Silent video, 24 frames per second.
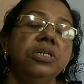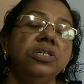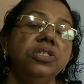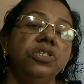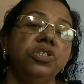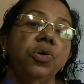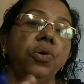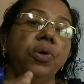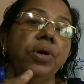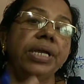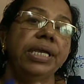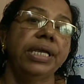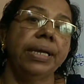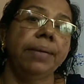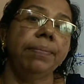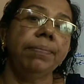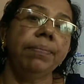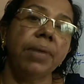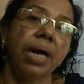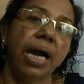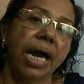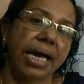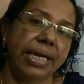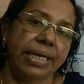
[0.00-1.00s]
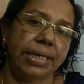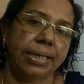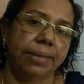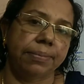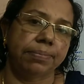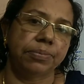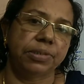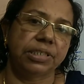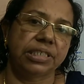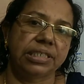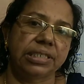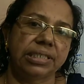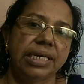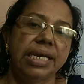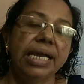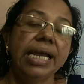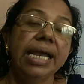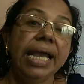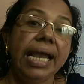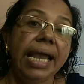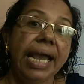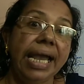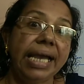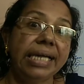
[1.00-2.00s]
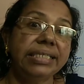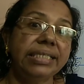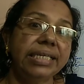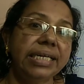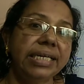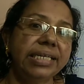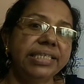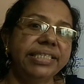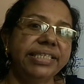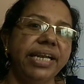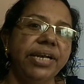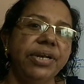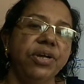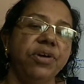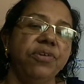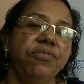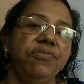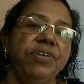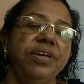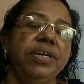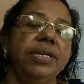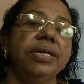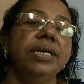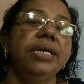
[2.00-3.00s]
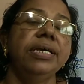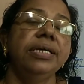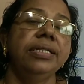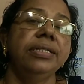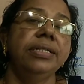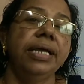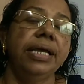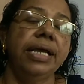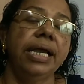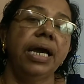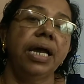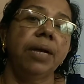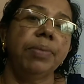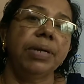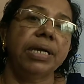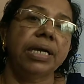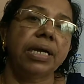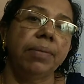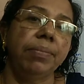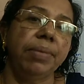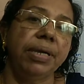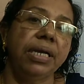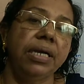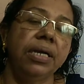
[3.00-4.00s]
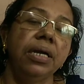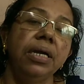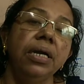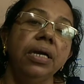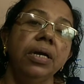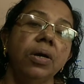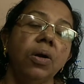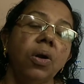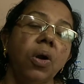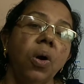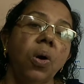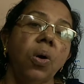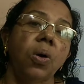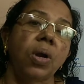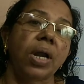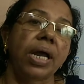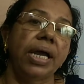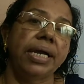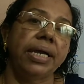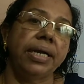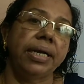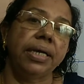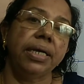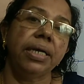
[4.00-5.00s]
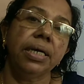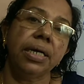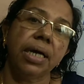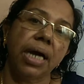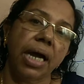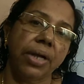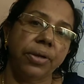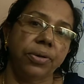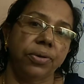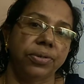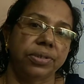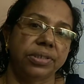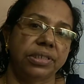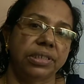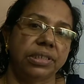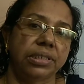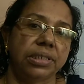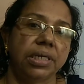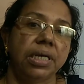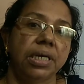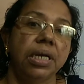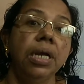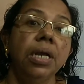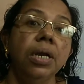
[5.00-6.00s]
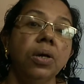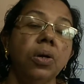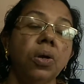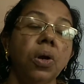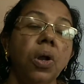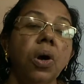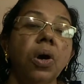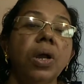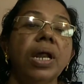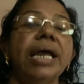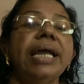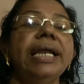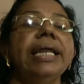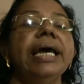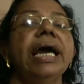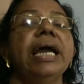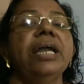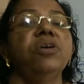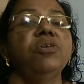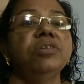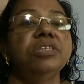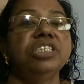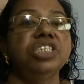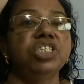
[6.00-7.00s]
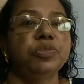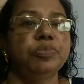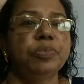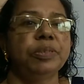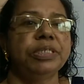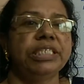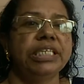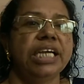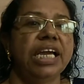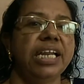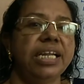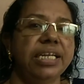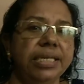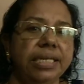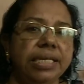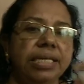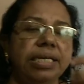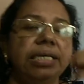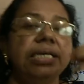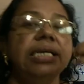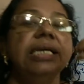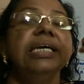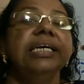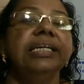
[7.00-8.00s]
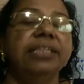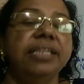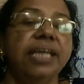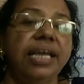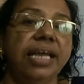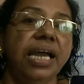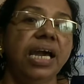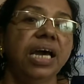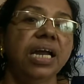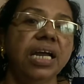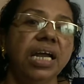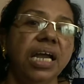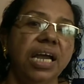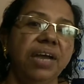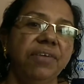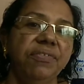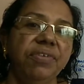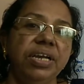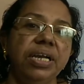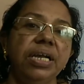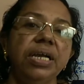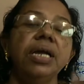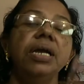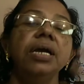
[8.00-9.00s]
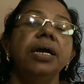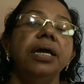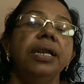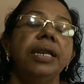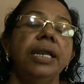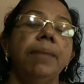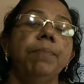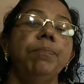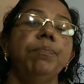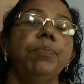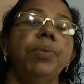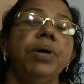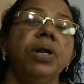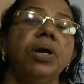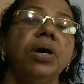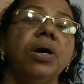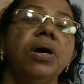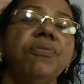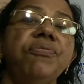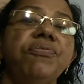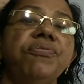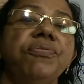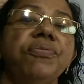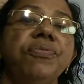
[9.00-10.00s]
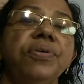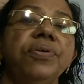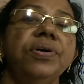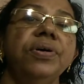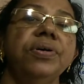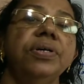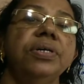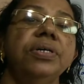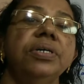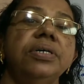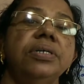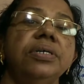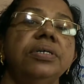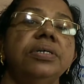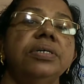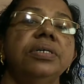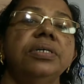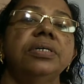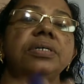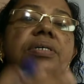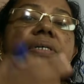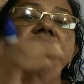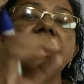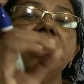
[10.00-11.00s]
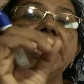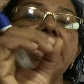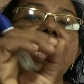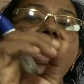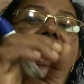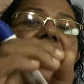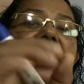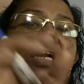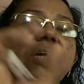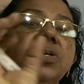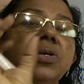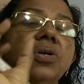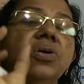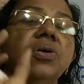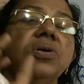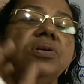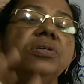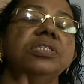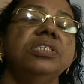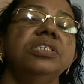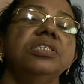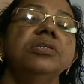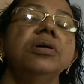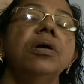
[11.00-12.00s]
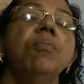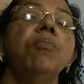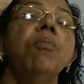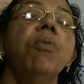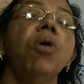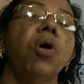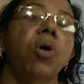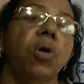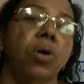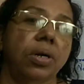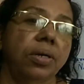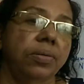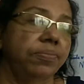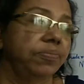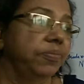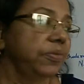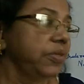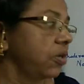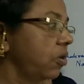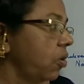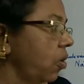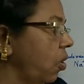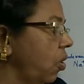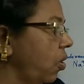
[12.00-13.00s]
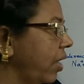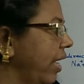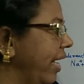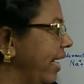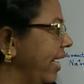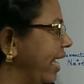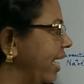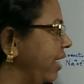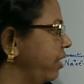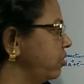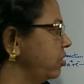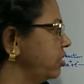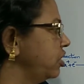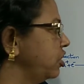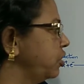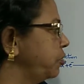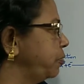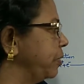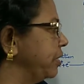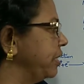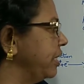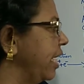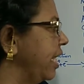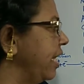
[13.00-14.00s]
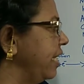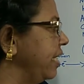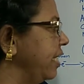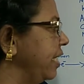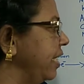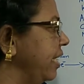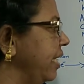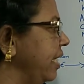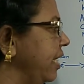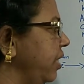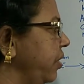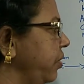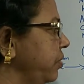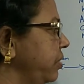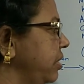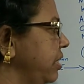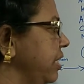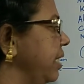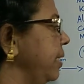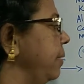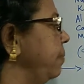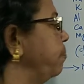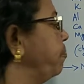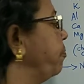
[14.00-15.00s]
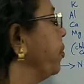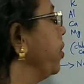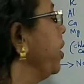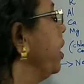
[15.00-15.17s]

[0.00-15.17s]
sodium atoms. As a result of it, they are becoming chloride ions. Chloride ions speciality, they are having number of electrons more. Chloride ions speciality, here you see,